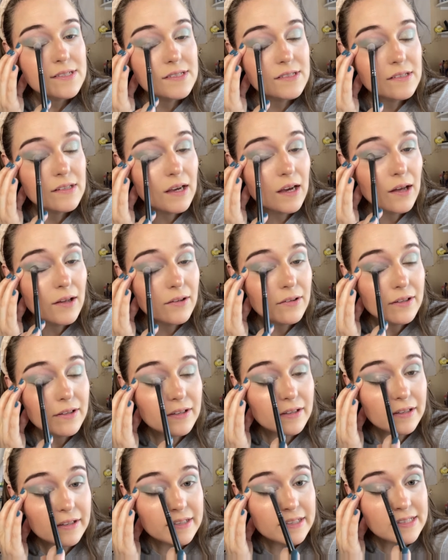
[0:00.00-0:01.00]

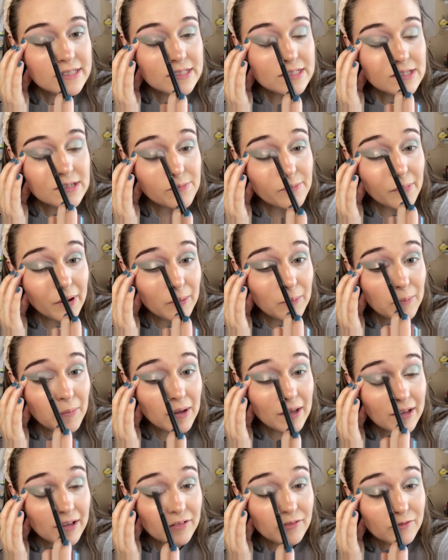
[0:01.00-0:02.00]
Scotland is my
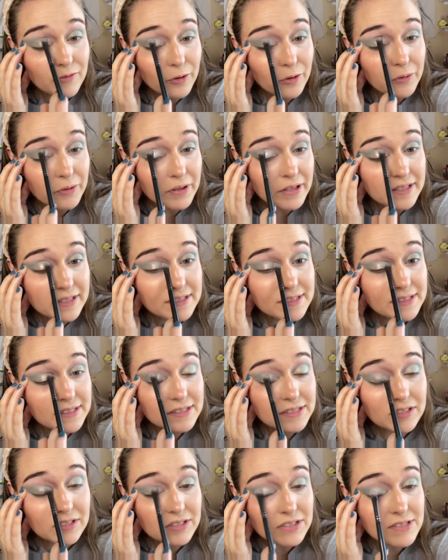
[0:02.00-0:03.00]
main focus
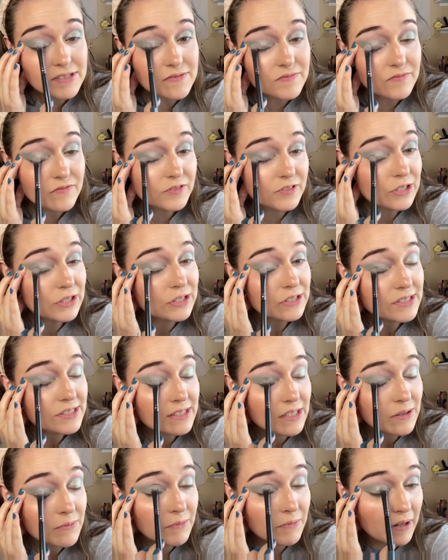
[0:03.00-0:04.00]
for
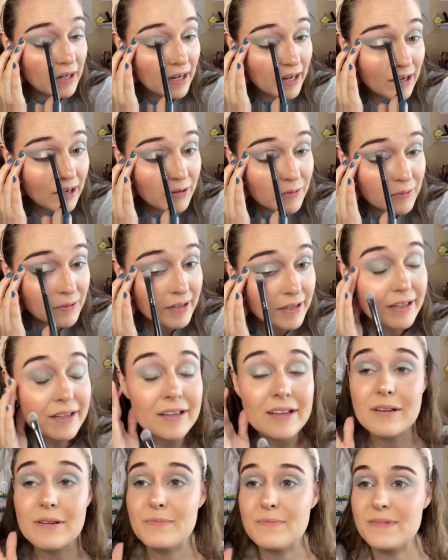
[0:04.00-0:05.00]
someday when
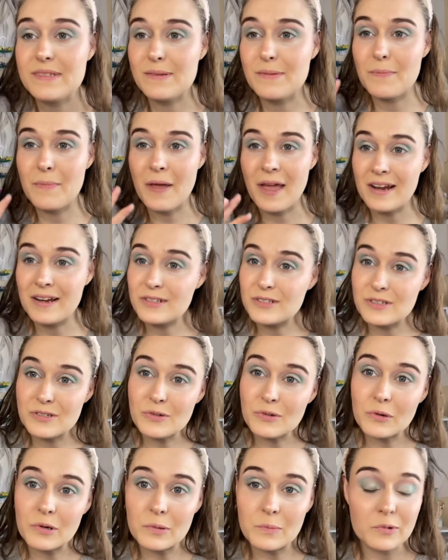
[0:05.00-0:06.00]
it comes back to
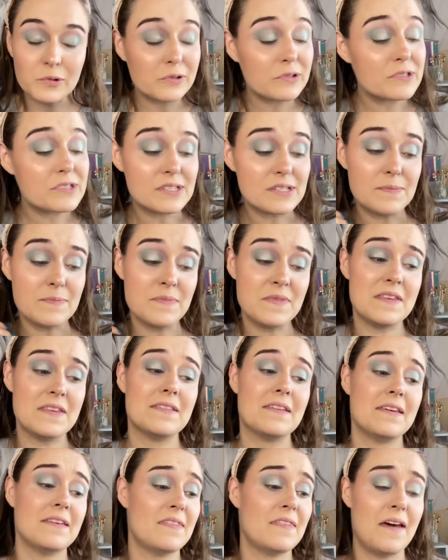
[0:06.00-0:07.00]
normal or something
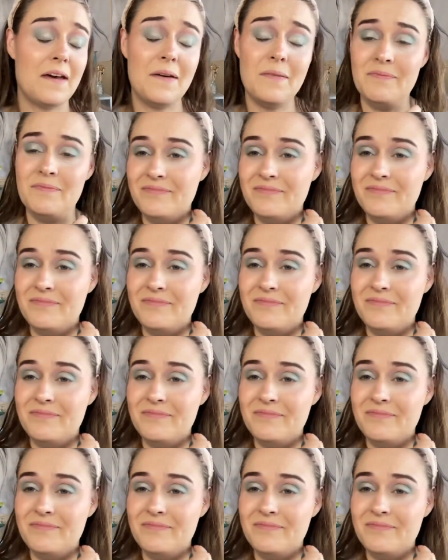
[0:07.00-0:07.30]
like that.